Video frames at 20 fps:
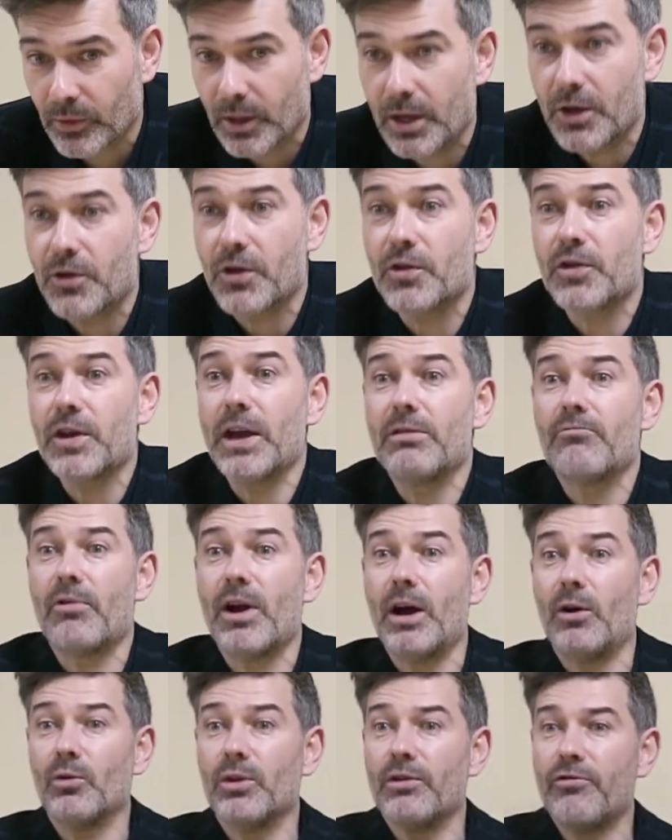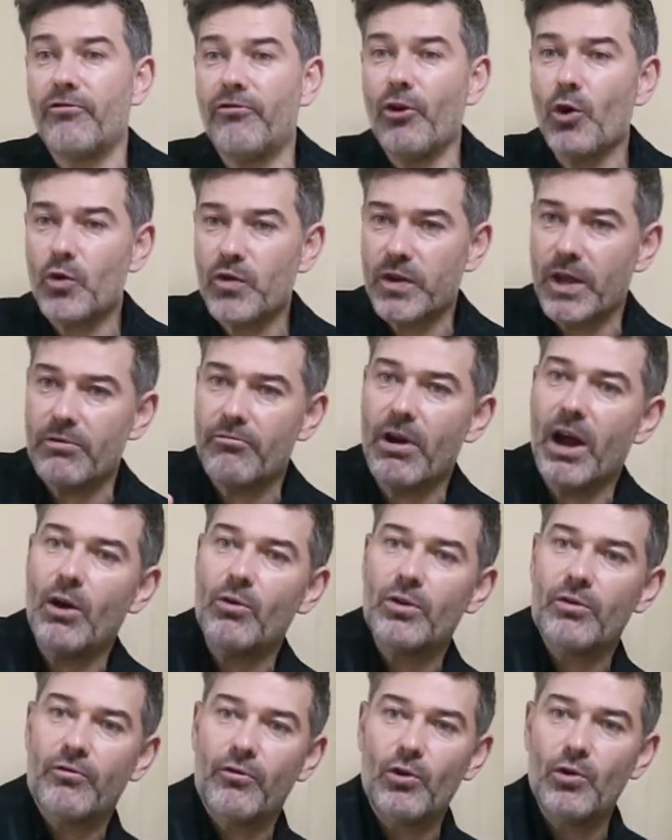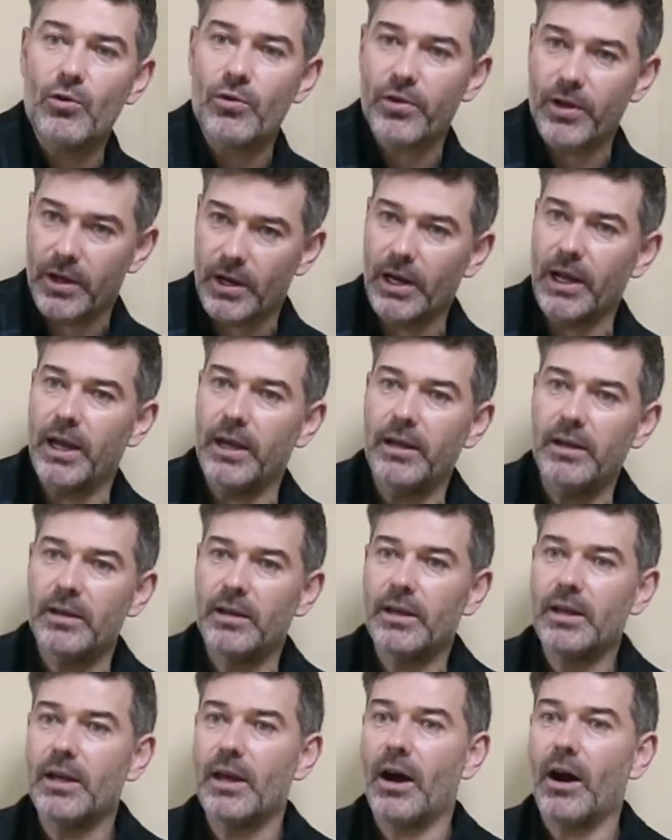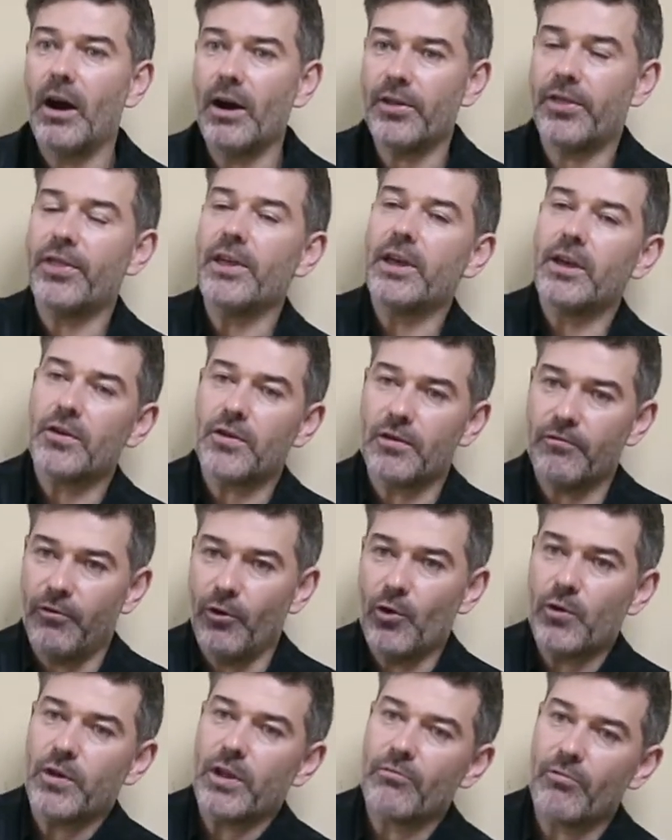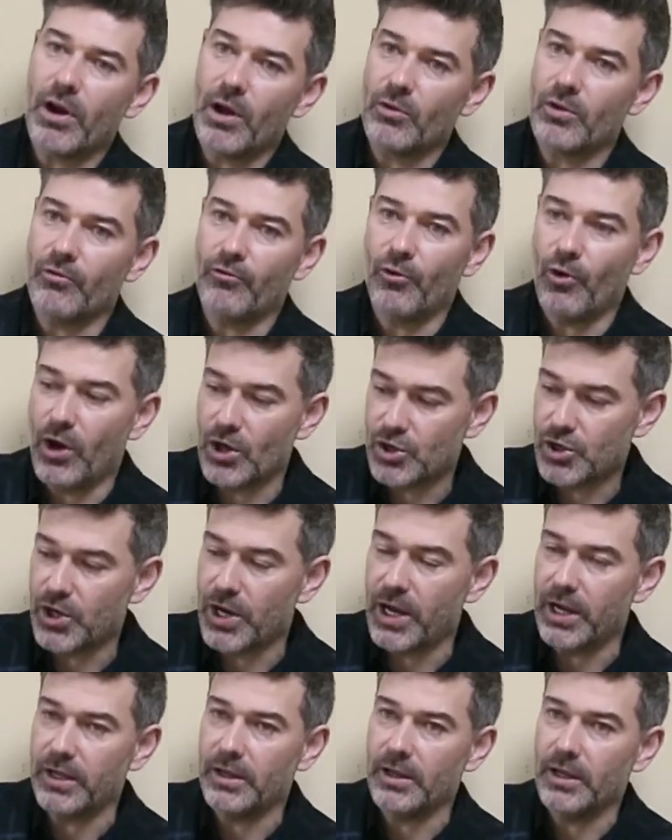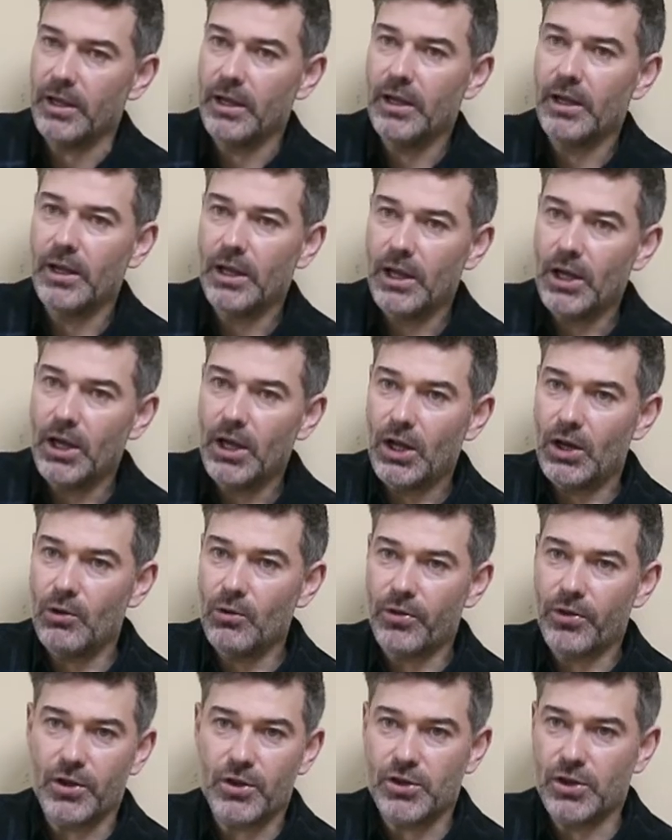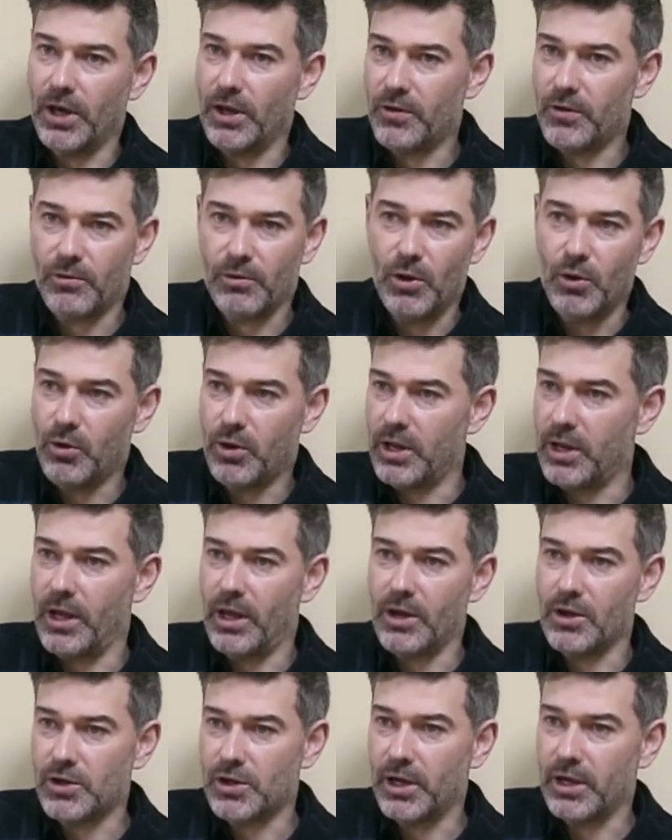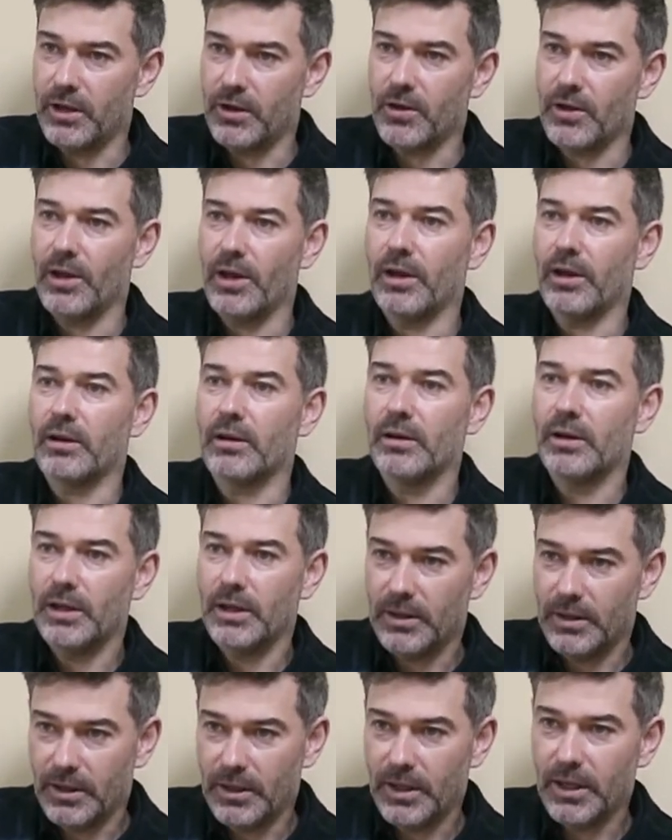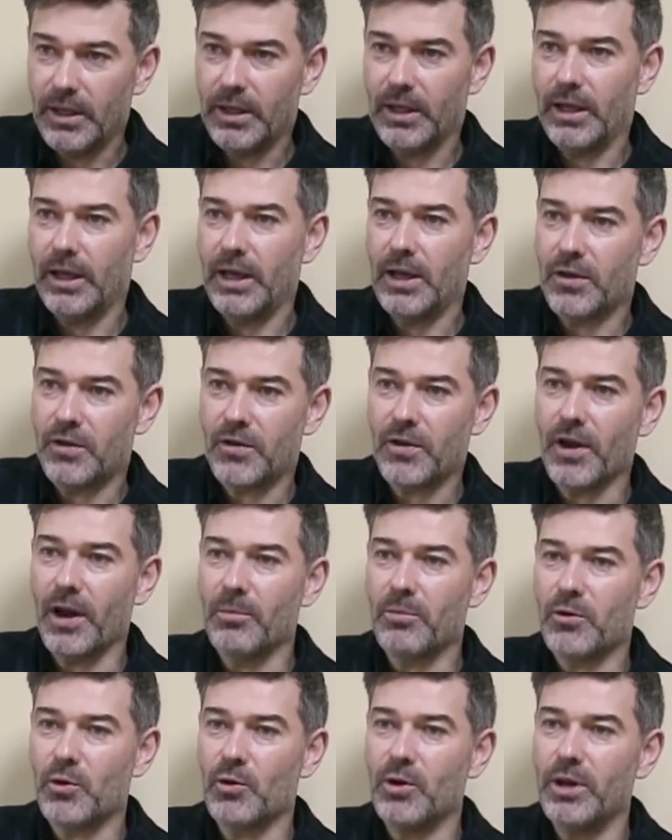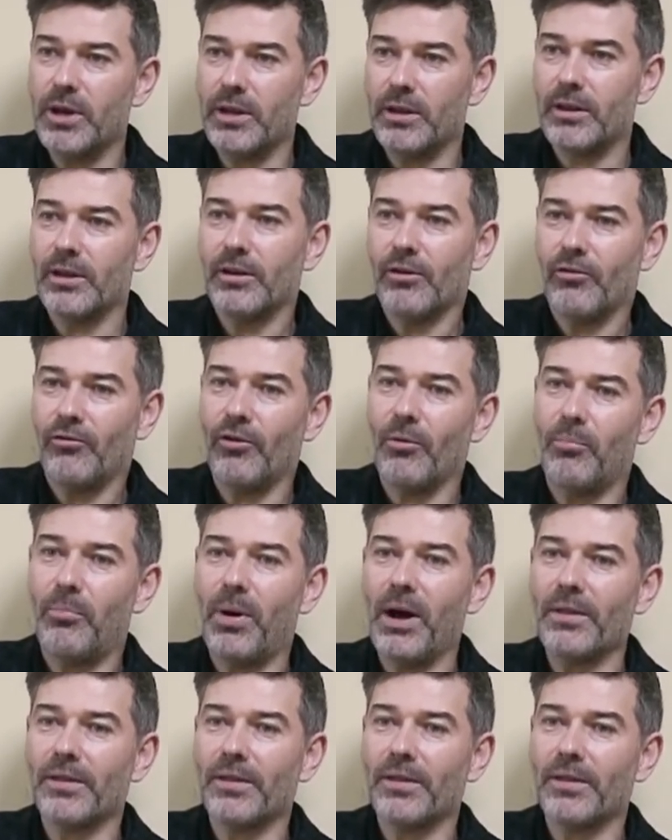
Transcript: It's a 10-rounder, first 10-rounder for Luther Clay. I think it's a first 10-rounder for Ashane. Luther just looking at Ashane is like, it's time to eat for